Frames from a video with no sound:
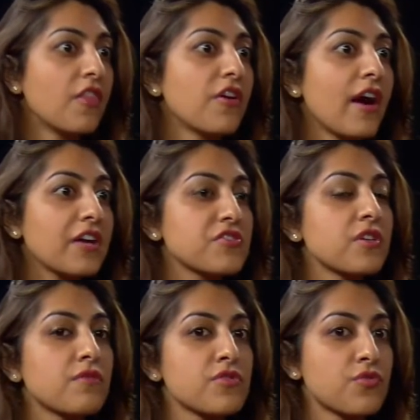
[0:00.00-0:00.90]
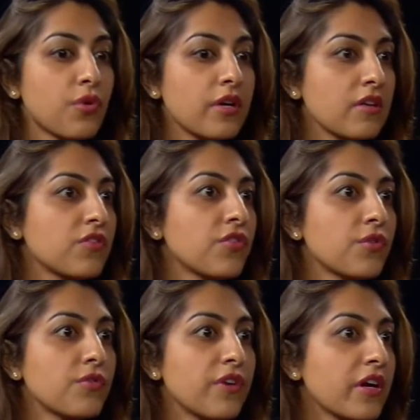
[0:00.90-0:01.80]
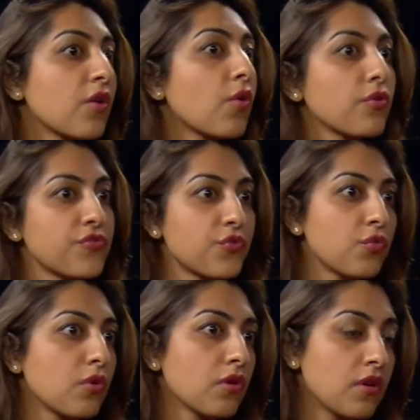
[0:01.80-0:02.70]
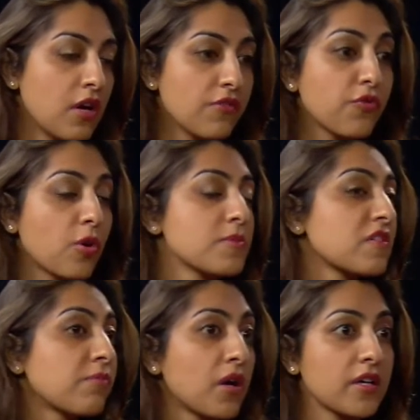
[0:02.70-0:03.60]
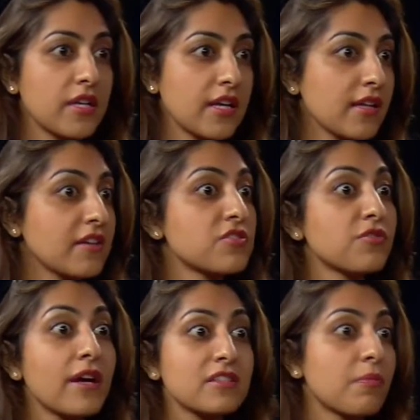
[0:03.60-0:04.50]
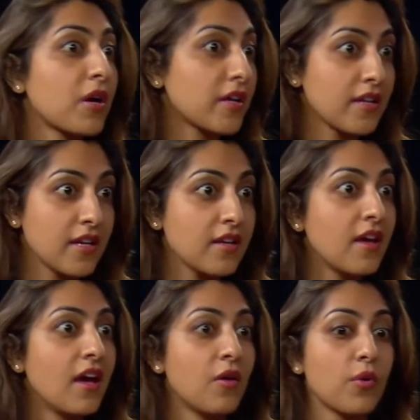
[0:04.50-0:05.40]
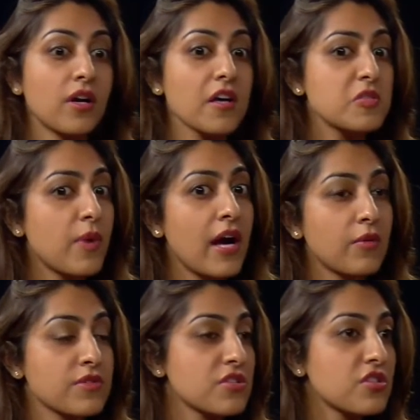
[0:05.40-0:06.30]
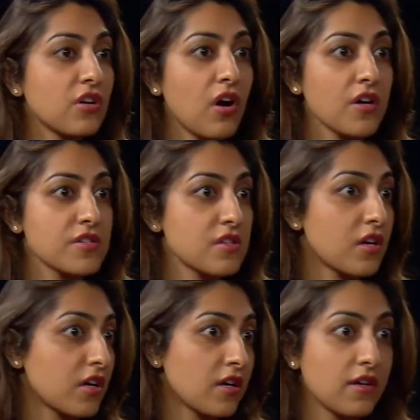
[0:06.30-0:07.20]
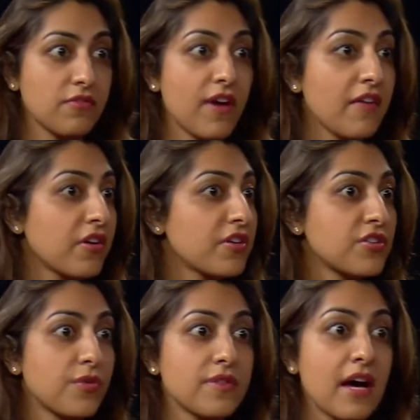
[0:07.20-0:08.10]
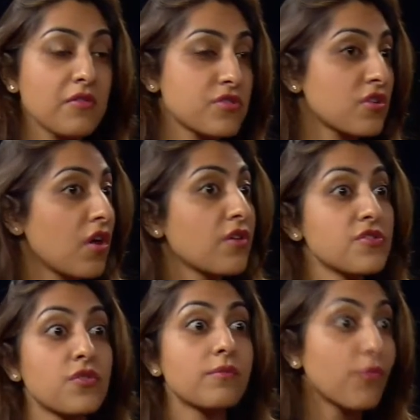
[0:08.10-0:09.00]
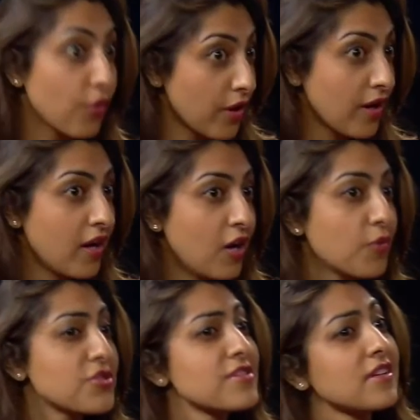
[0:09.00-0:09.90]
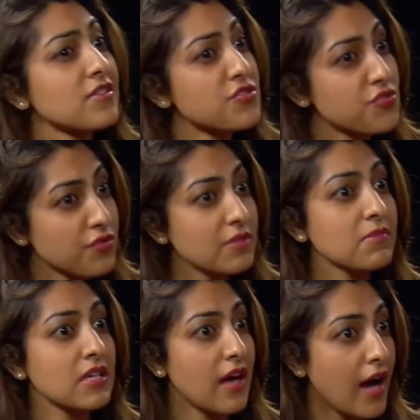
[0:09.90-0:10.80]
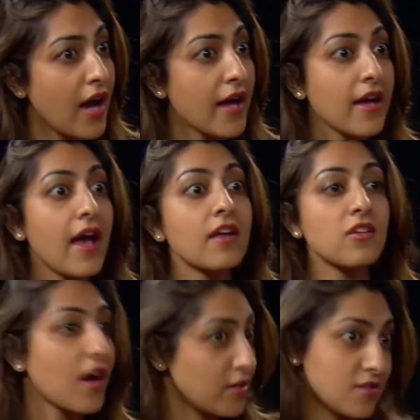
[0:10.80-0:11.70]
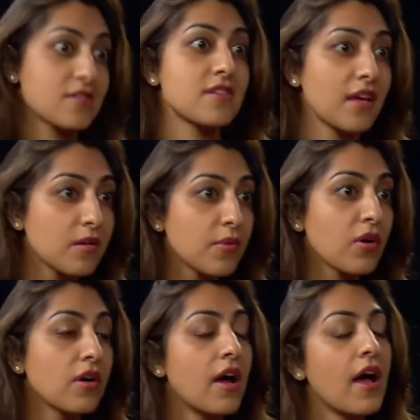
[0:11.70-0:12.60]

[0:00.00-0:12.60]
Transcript: They're actually resorting to very old school forms of marketing, like direct marketing, where customer acquisition costs are $500 to $1,000 or more, which is extremely high and not sustainable.